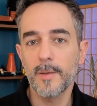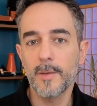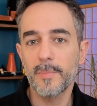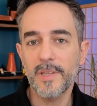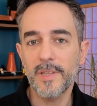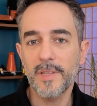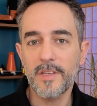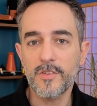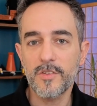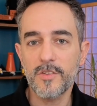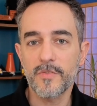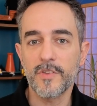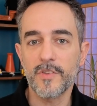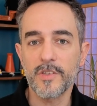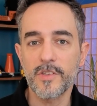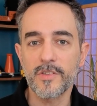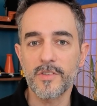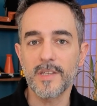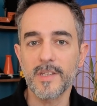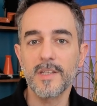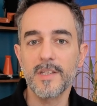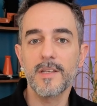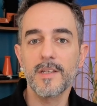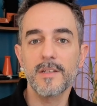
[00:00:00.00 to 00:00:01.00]
please
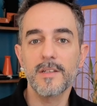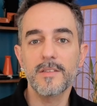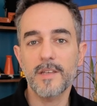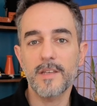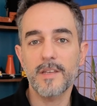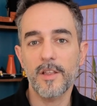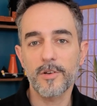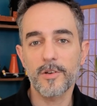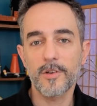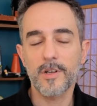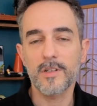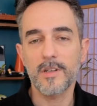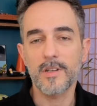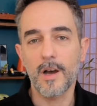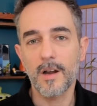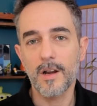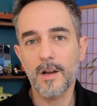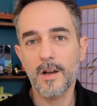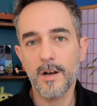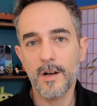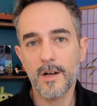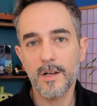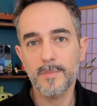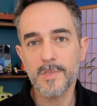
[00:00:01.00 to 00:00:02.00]
visit
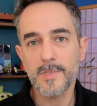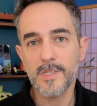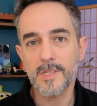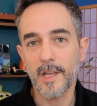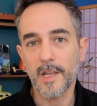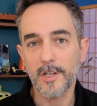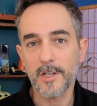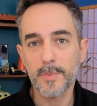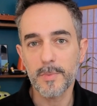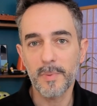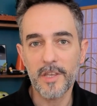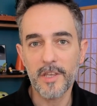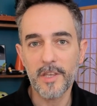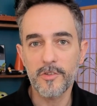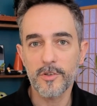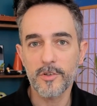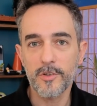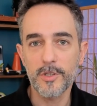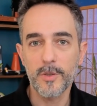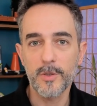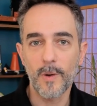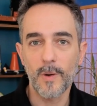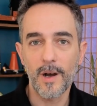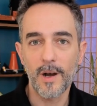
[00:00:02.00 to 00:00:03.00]

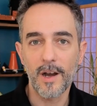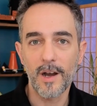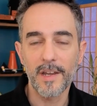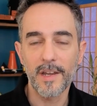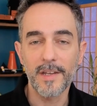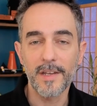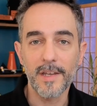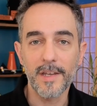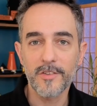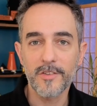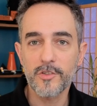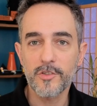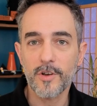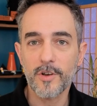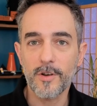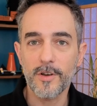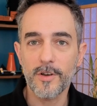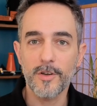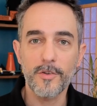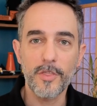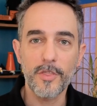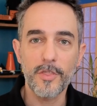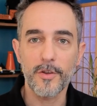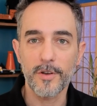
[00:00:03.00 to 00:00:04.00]
telerik.com/Blazor UI and
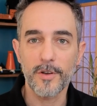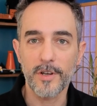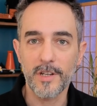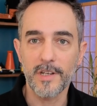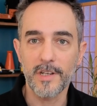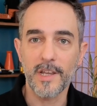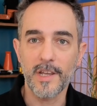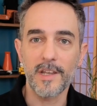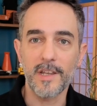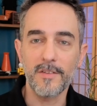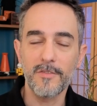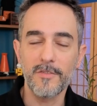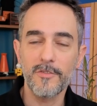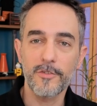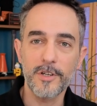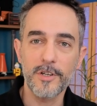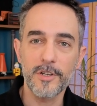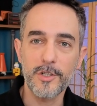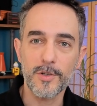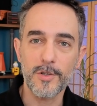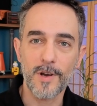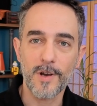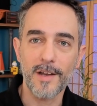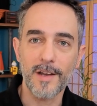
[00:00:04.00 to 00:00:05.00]
start your 30-day
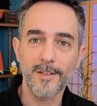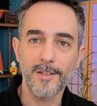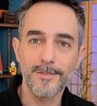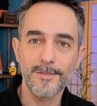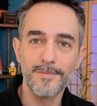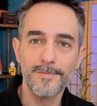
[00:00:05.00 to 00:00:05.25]
free trial.